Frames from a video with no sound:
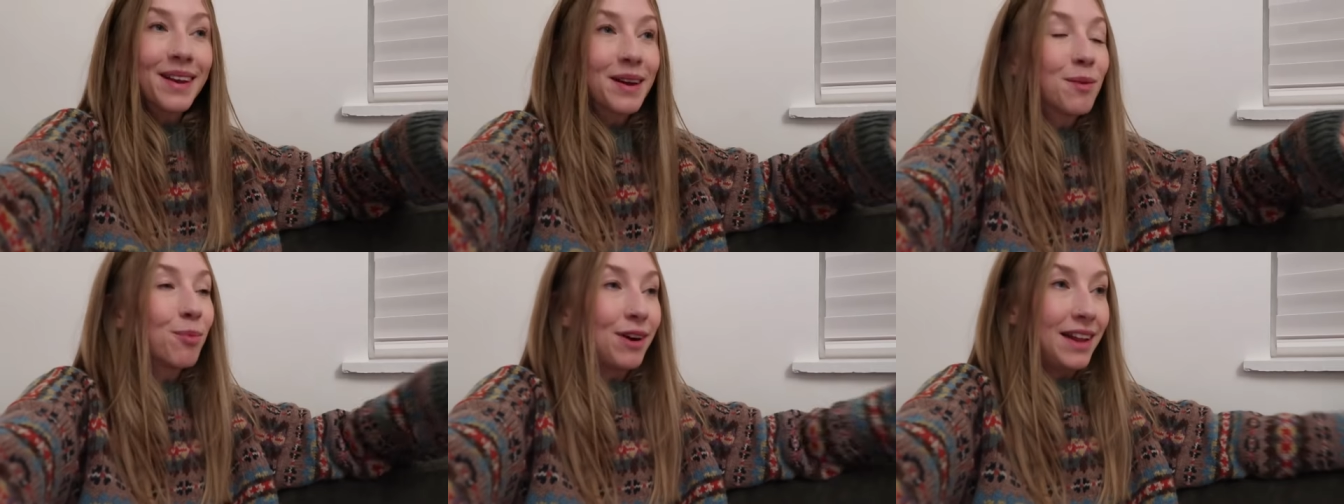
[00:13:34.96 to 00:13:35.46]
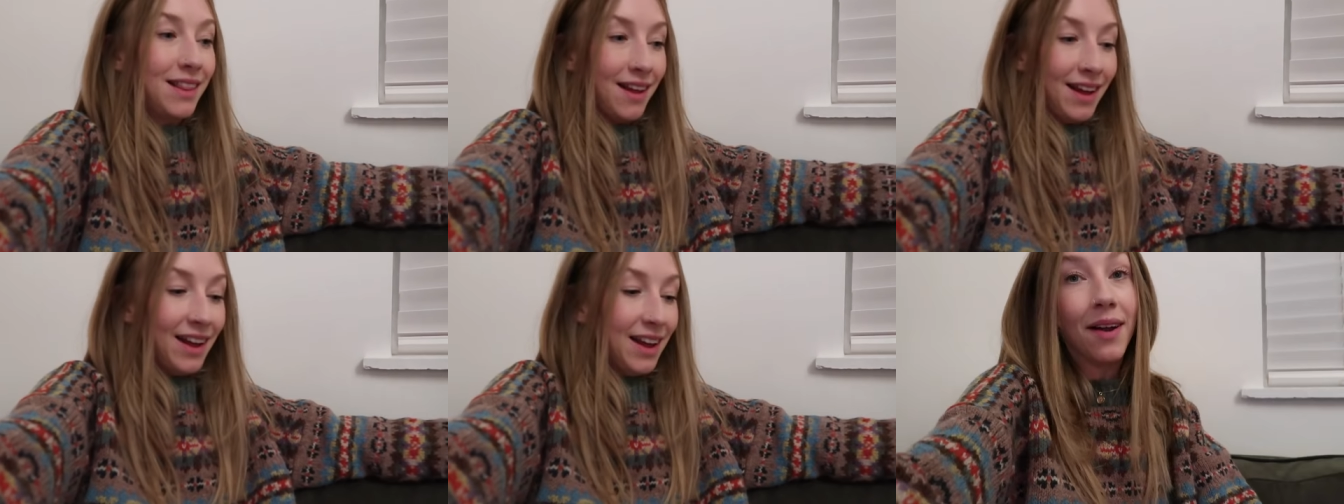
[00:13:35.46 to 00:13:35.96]
take a
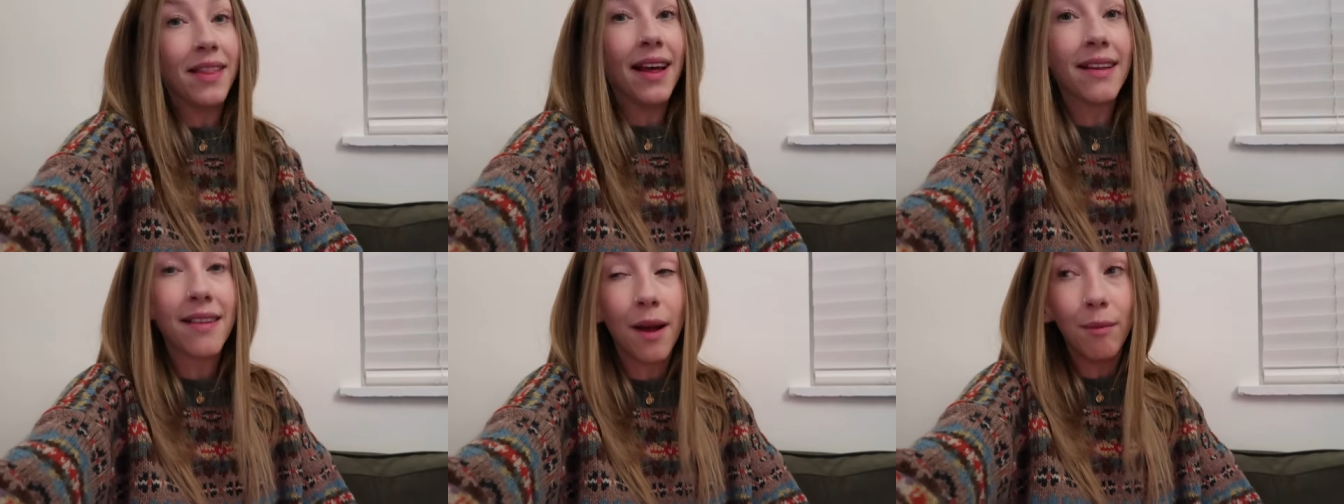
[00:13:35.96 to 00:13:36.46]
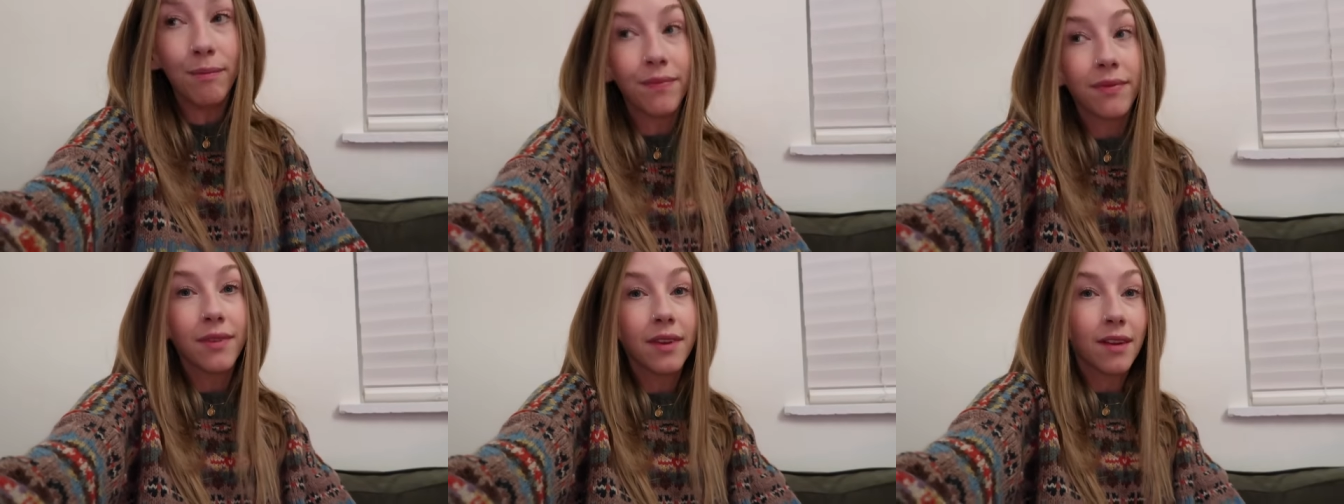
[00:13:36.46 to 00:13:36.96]
breather. Anyway, there's, um,
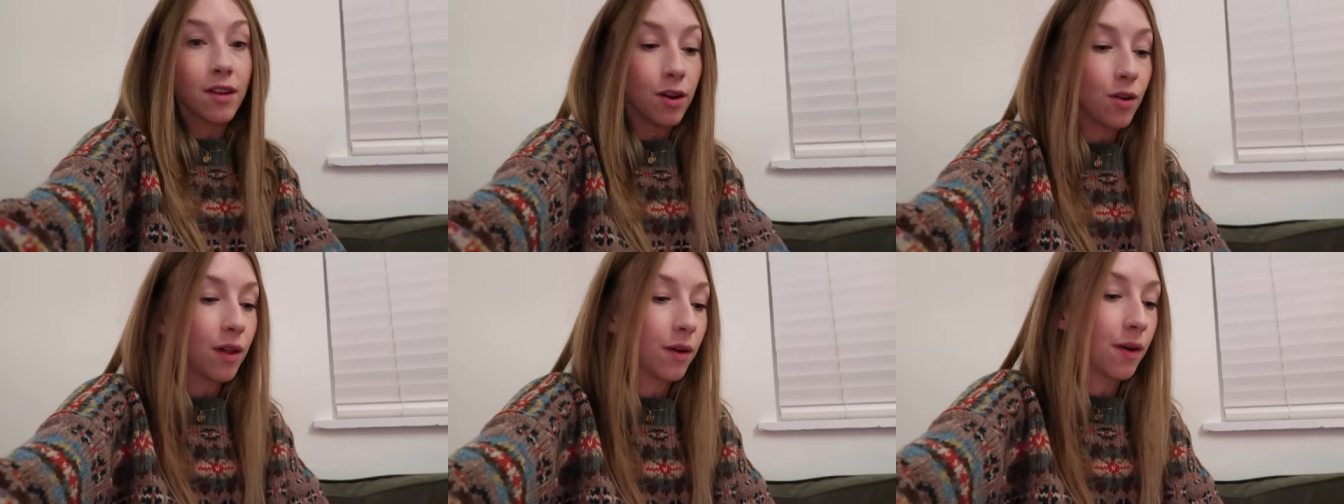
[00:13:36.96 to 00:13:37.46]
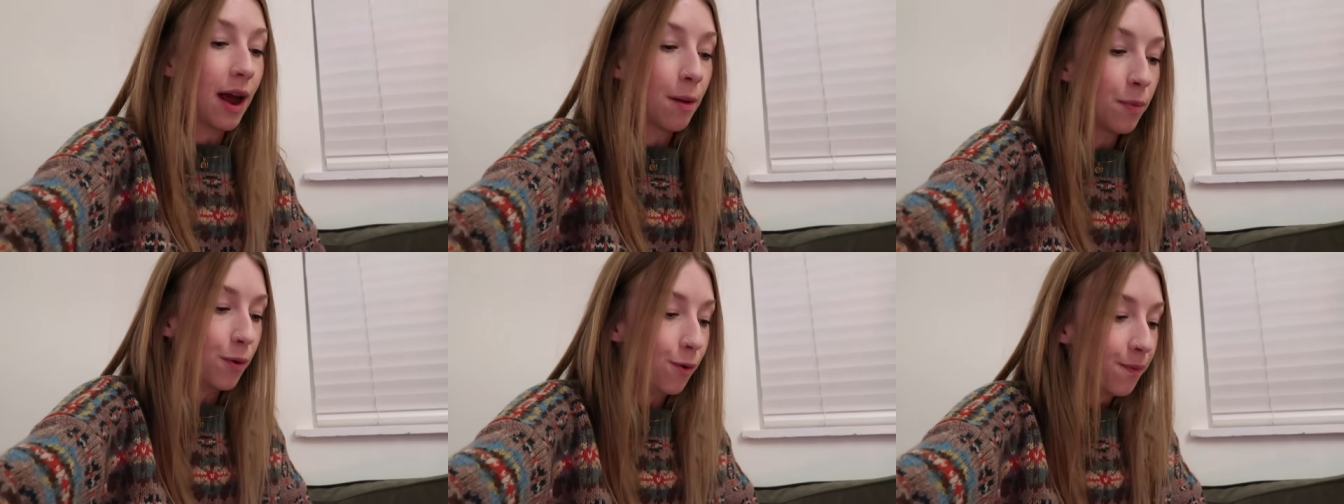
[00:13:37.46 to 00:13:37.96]
there's a new thing on
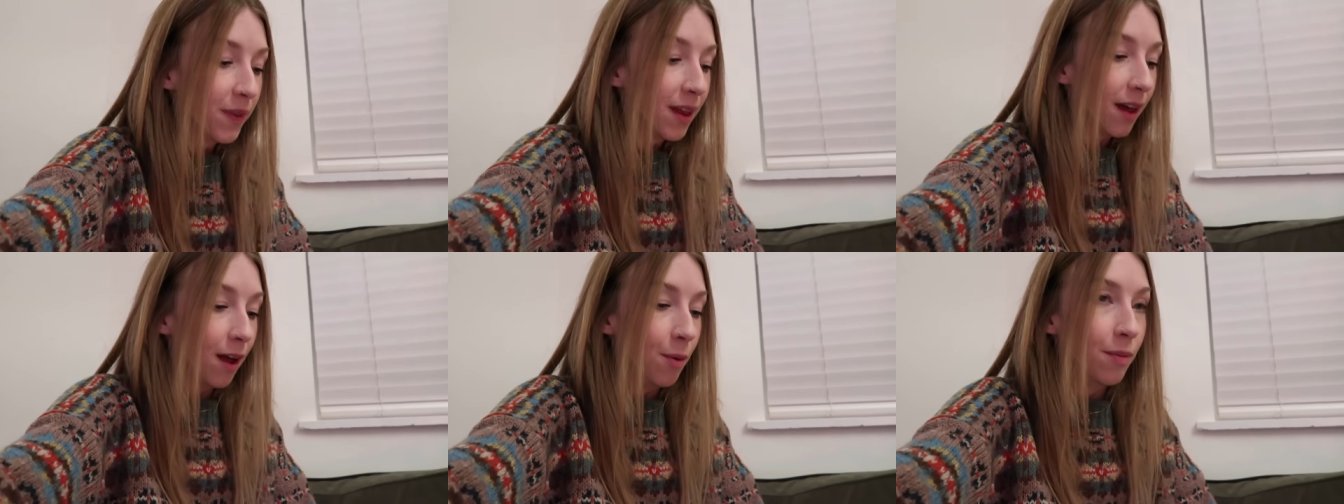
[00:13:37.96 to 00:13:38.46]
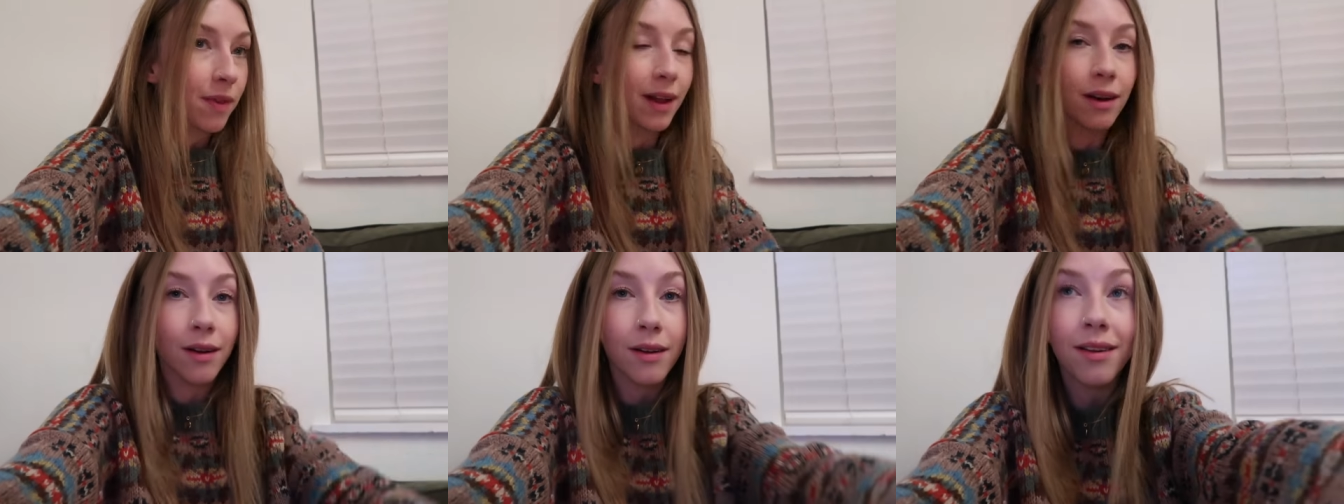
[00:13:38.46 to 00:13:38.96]
Apple um,
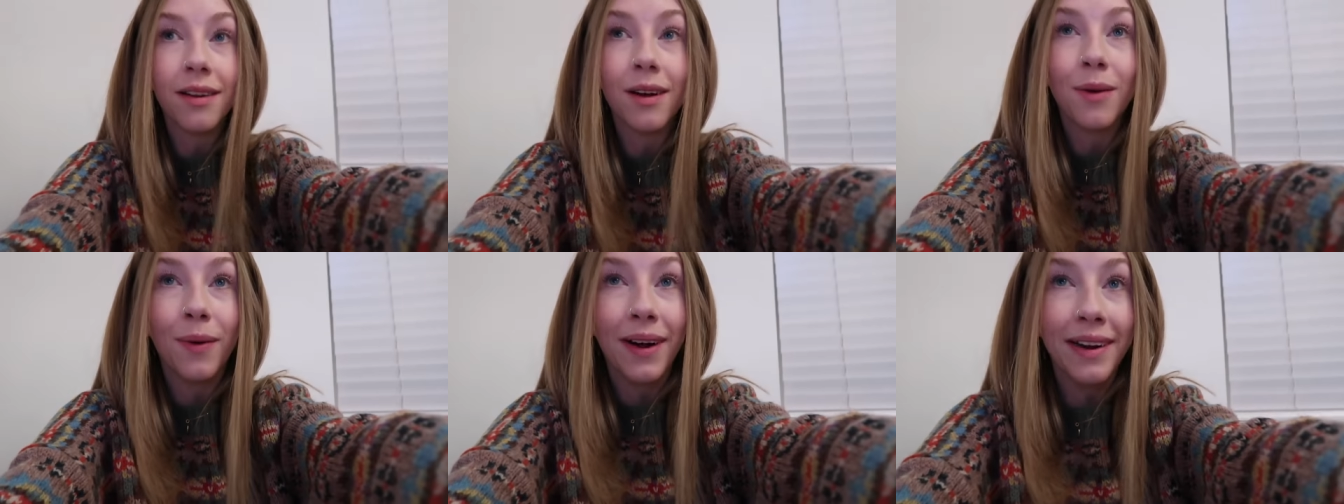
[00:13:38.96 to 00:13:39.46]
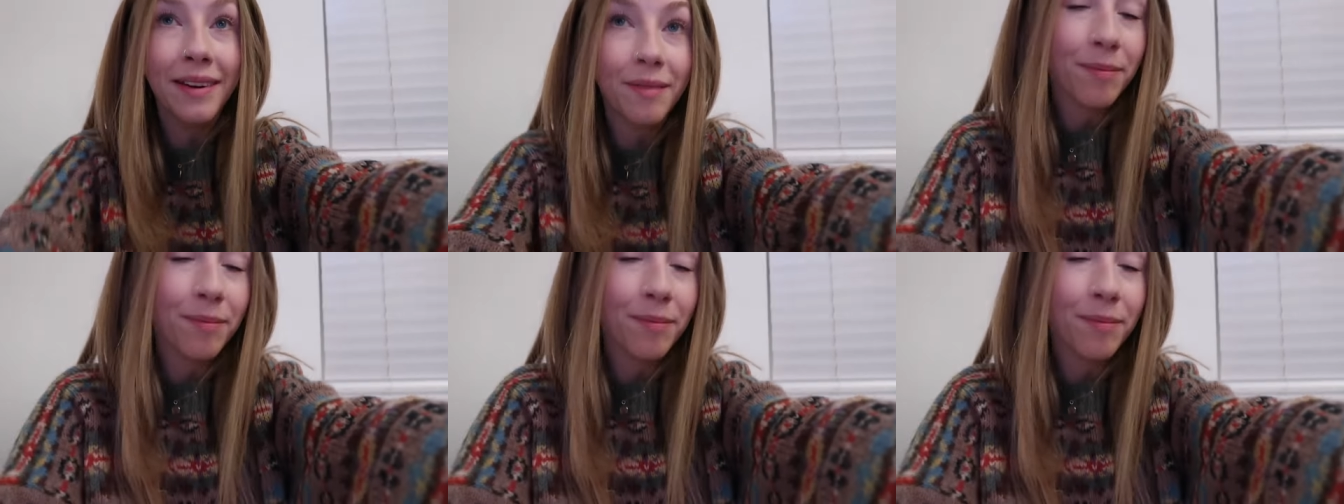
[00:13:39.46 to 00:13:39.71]
that looked quite